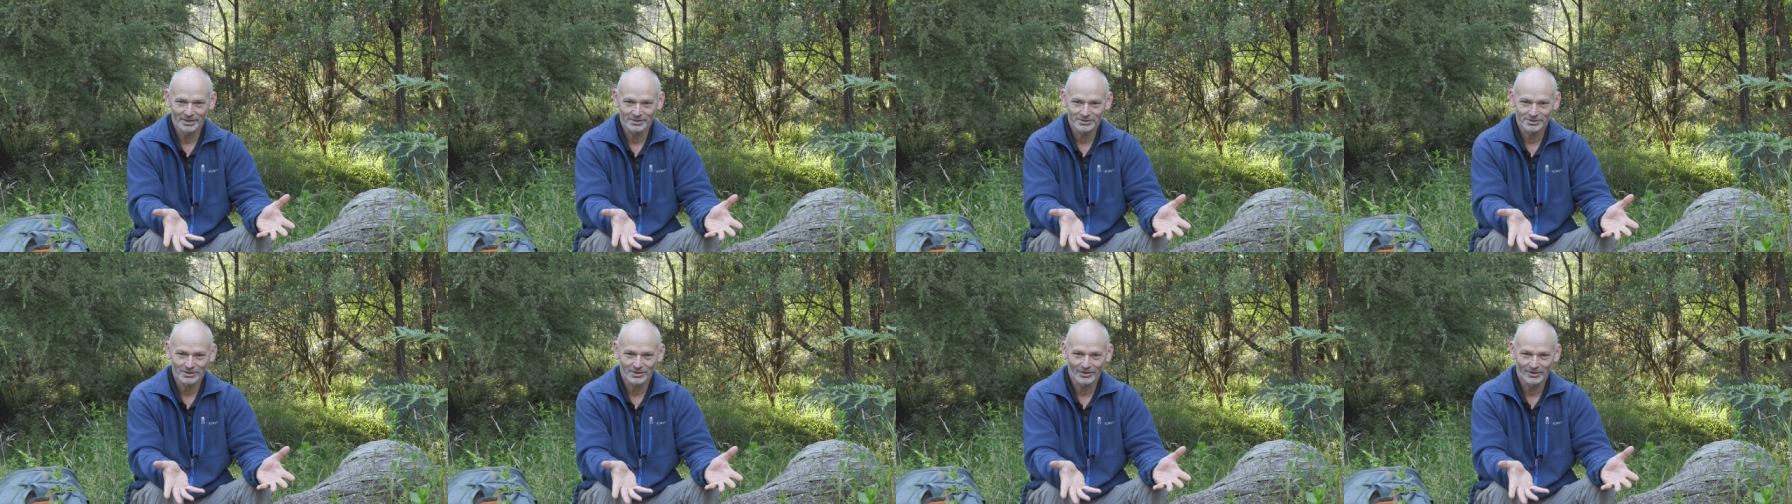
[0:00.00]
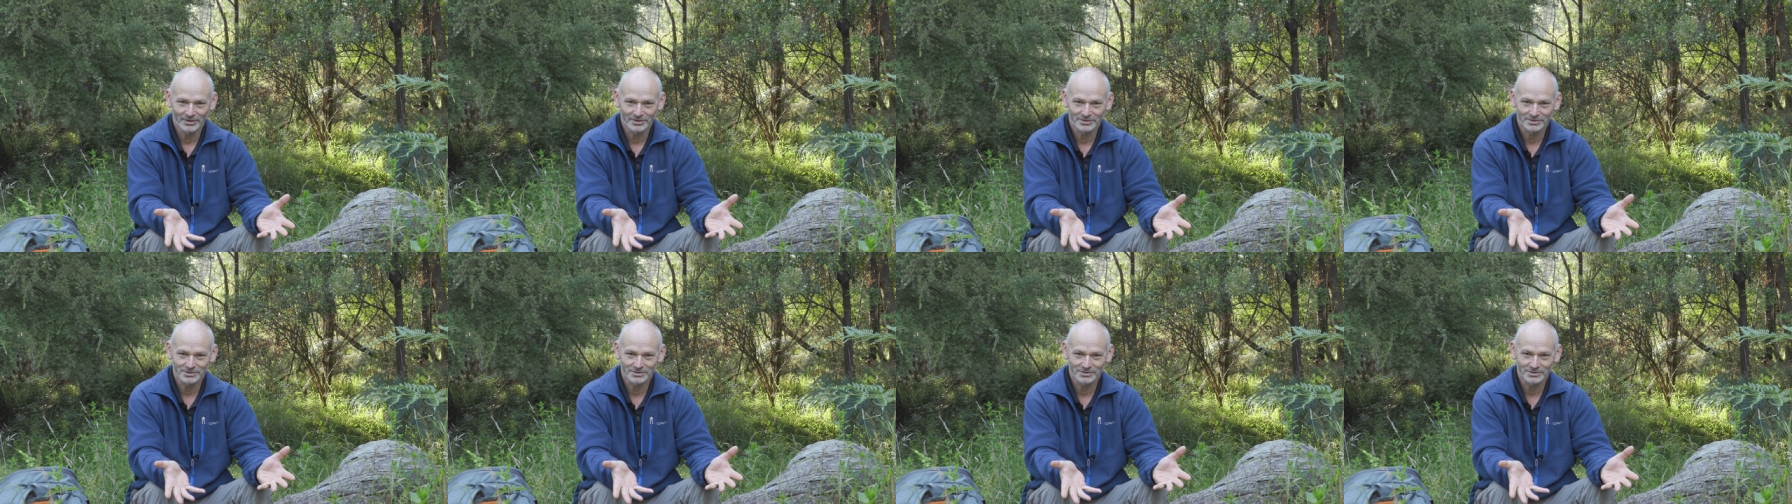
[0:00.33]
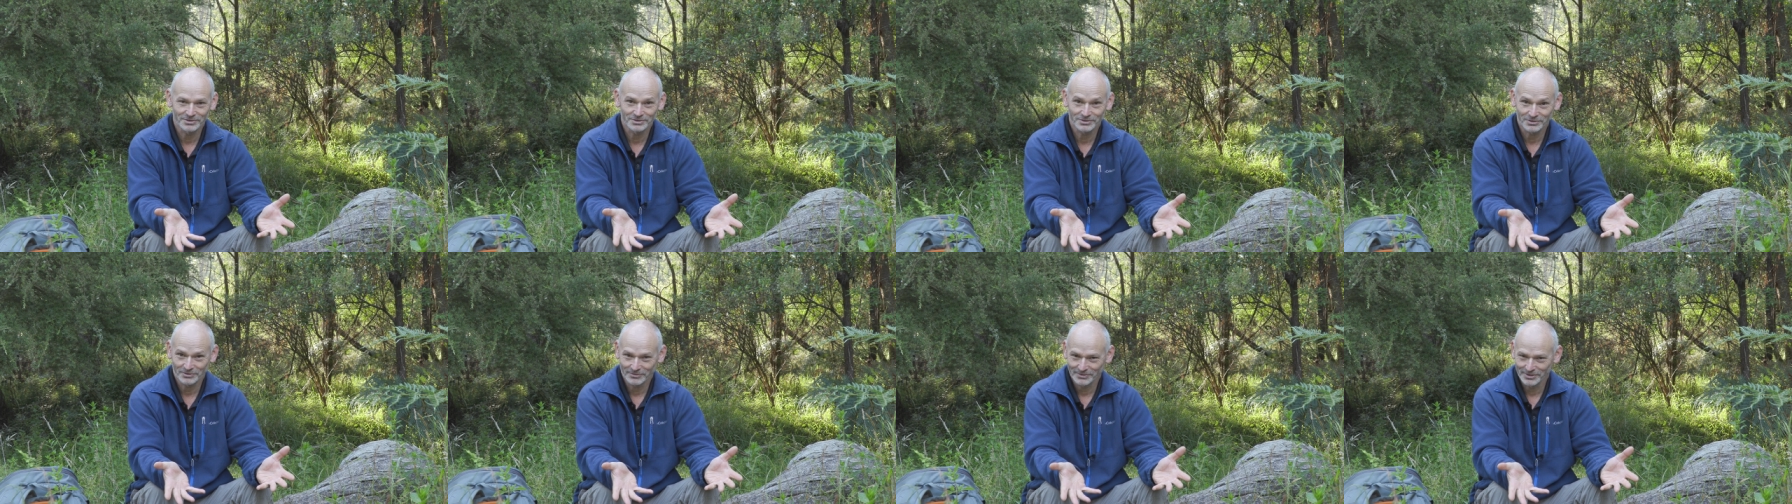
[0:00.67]
Antechinus.
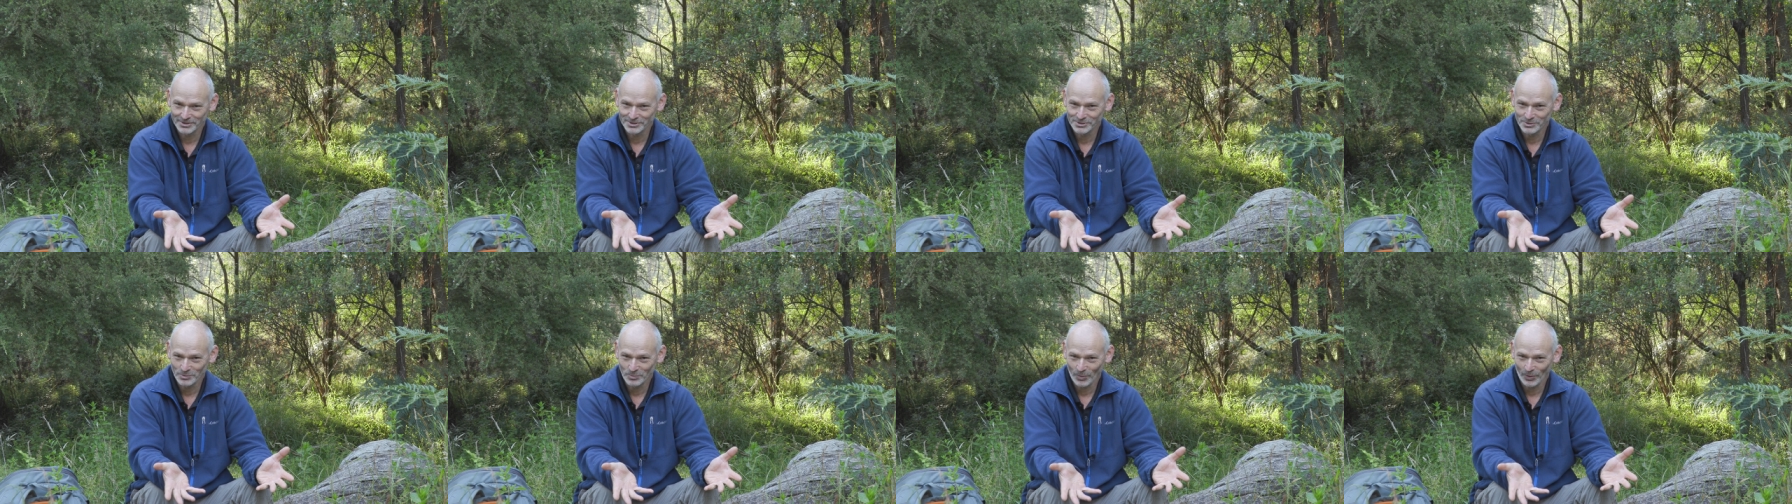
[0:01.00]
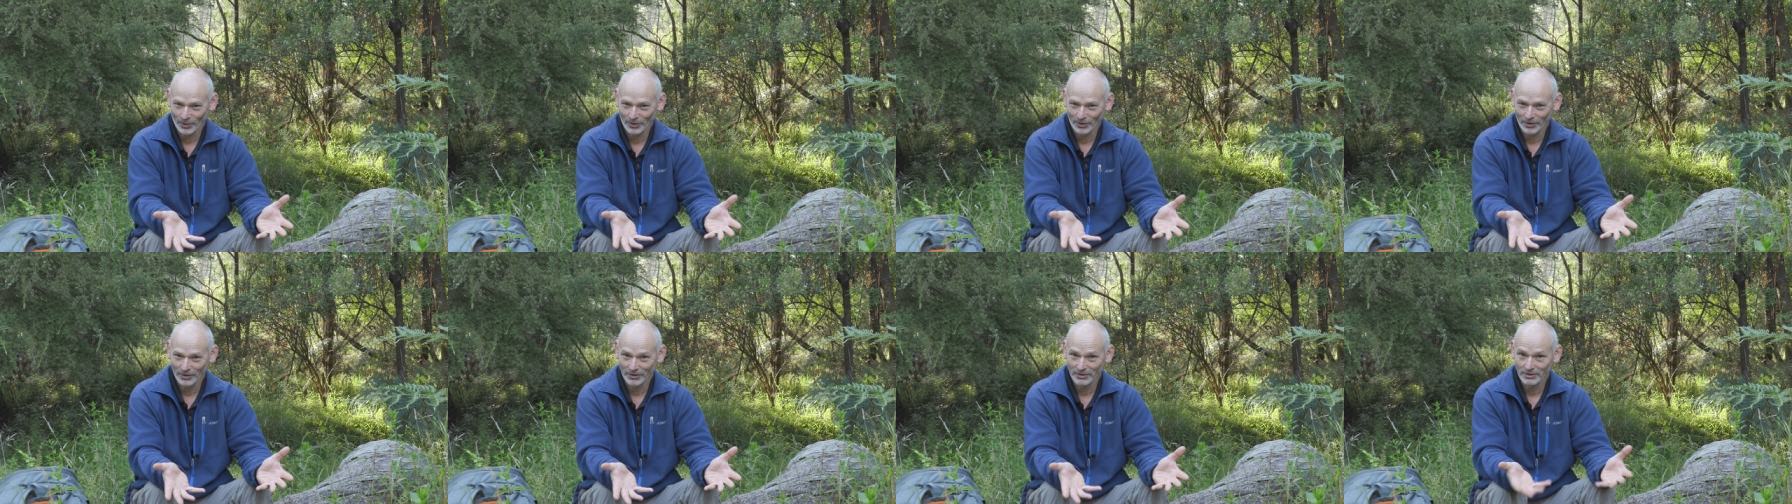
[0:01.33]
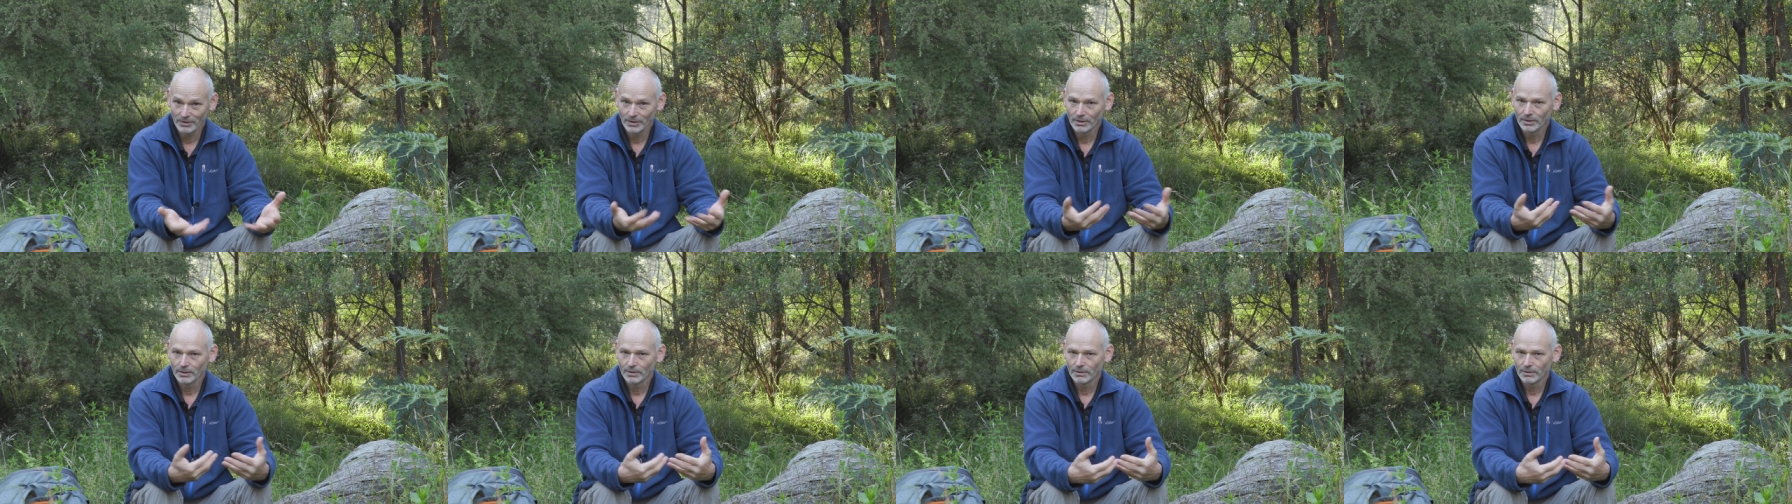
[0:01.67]
It's the reason why